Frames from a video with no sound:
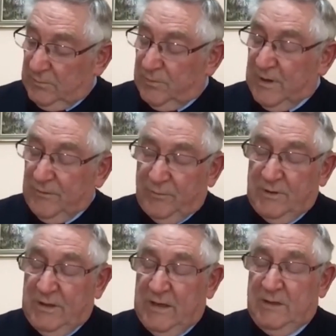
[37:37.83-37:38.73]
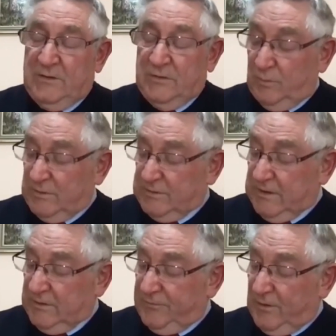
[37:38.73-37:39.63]
brethren, you just want to
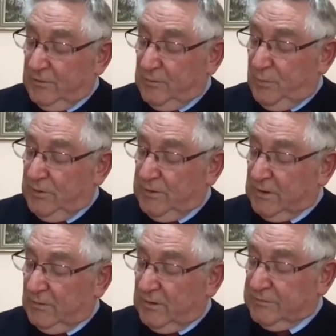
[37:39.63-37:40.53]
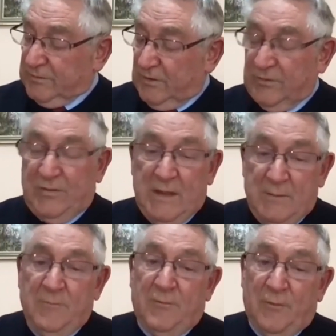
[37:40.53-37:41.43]
get a final point across, a
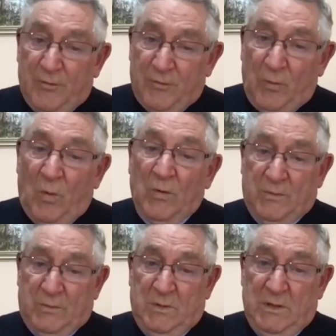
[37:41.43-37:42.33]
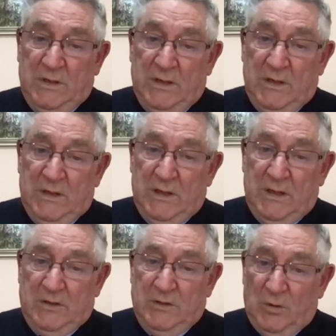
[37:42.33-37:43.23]
theme for a thought
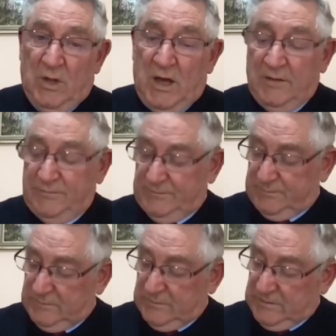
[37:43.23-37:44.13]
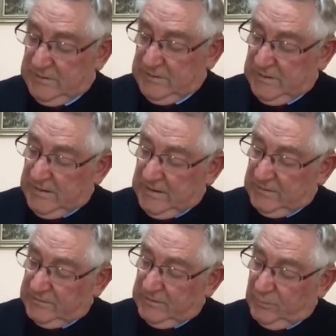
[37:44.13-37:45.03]
in your life.
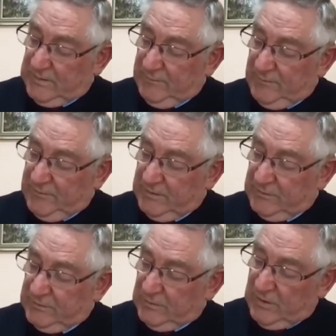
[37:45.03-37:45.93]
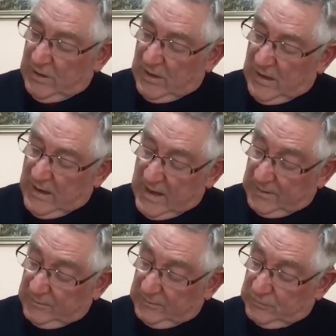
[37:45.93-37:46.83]
He says, whatever things
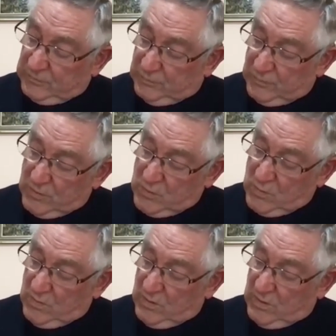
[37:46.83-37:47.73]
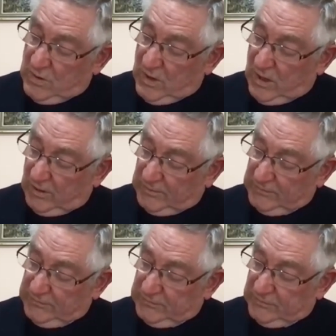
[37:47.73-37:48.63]
are true,
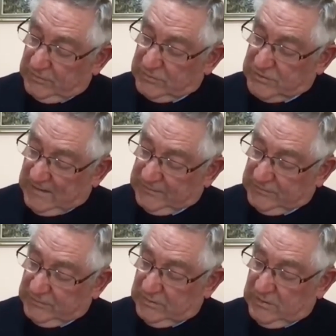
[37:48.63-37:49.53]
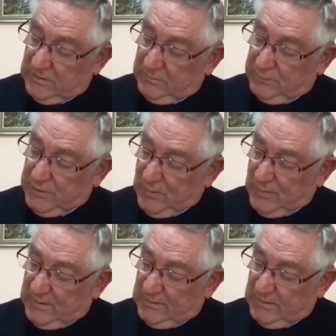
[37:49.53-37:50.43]
honest, just,
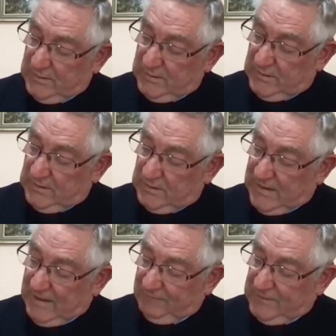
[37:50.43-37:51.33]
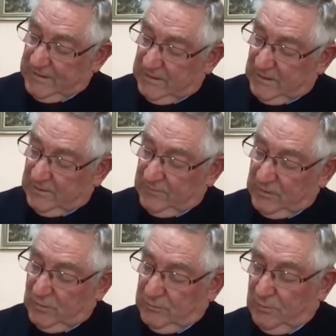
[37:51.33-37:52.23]
pure, lovely, of a
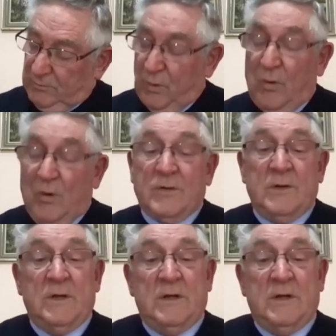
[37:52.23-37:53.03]
good report,